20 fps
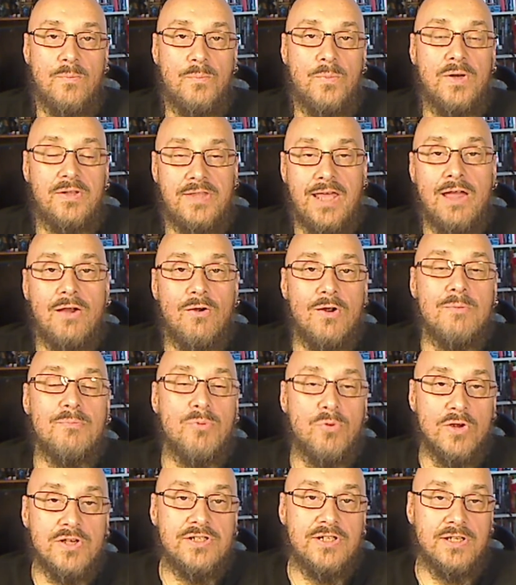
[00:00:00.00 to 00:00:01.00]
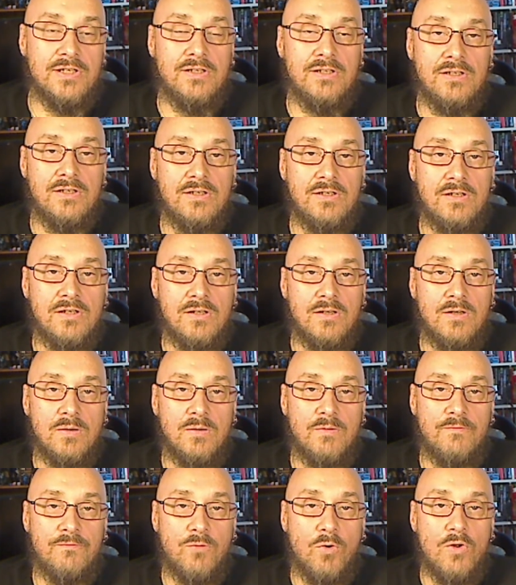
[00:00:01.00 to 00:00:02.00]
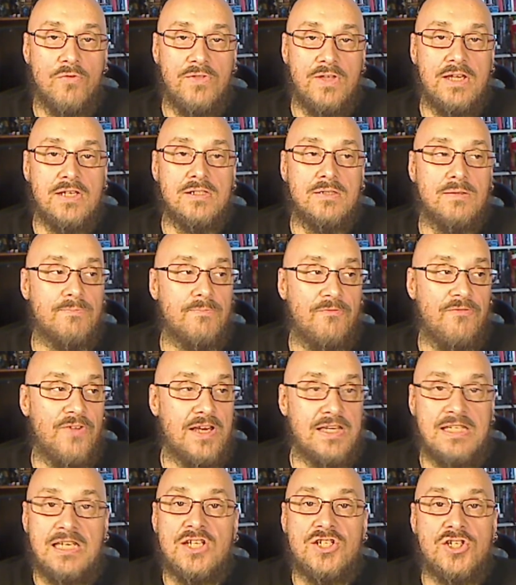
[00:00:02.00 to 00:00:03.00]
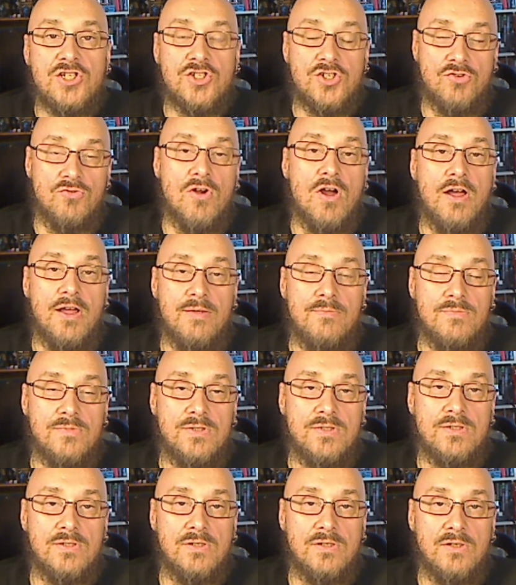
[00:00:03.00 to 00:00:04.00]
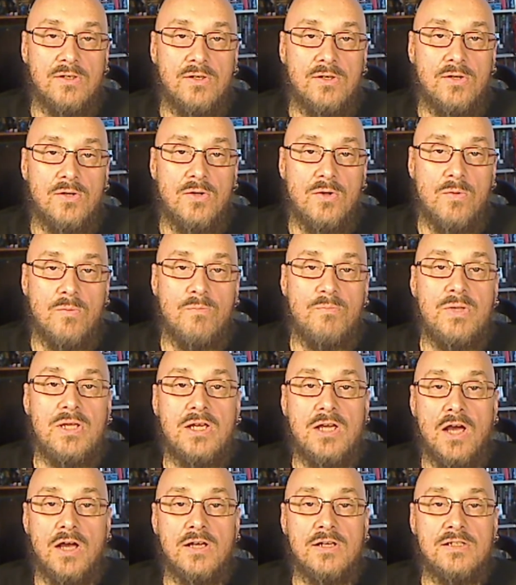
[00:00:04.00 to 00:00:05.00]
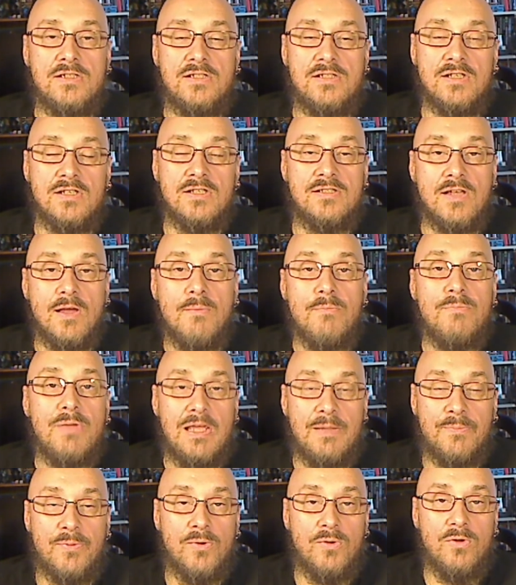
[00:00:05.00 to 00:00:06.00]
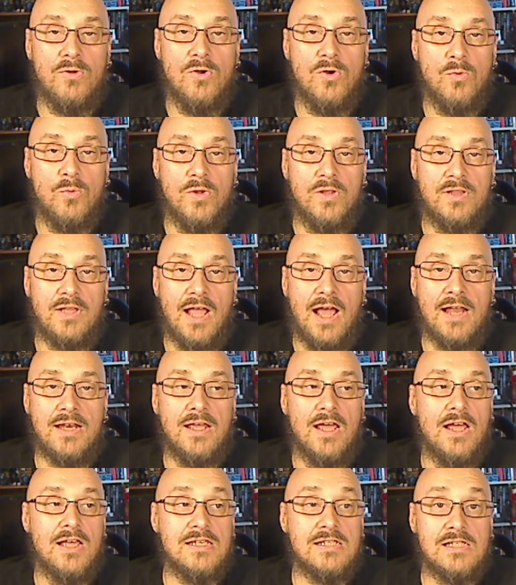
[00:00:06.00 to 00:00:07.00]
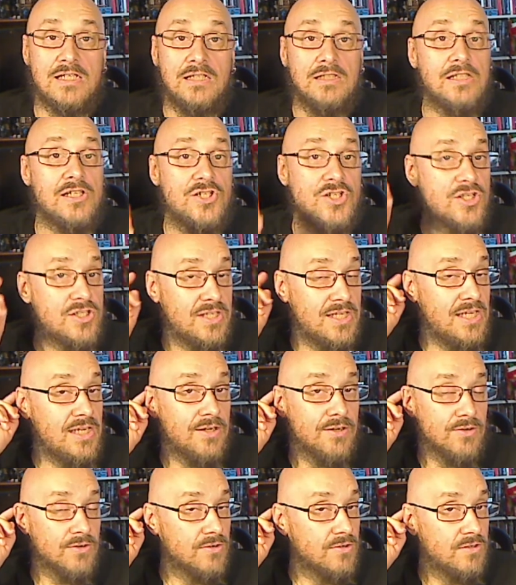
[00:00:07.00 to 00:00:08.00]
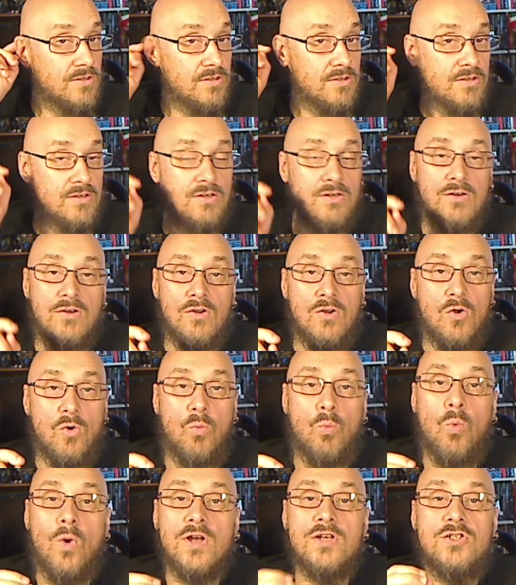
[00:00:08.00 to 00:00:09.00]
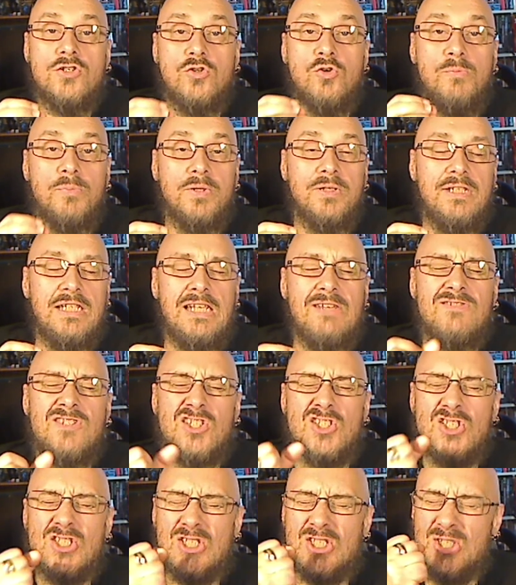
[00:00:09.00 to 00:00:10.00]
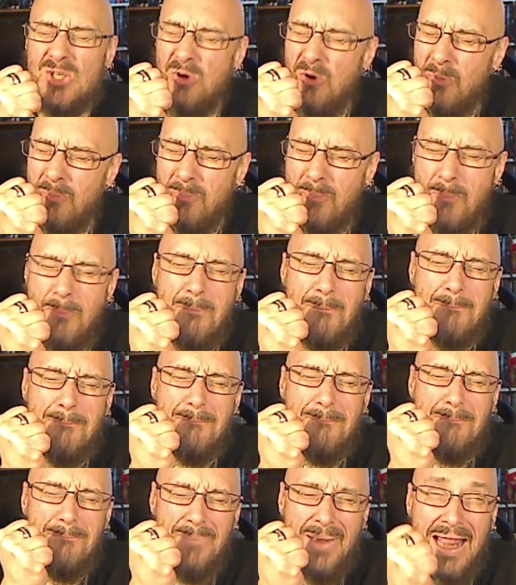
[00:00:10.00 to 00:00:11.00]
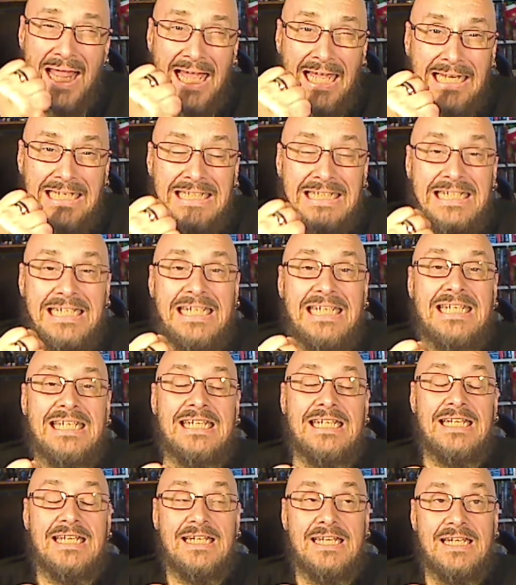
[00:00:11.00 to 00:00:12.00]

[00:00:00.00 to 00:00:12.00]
But they are in prison for these fictitious crimes because some people with that salacious ear want to believe so badly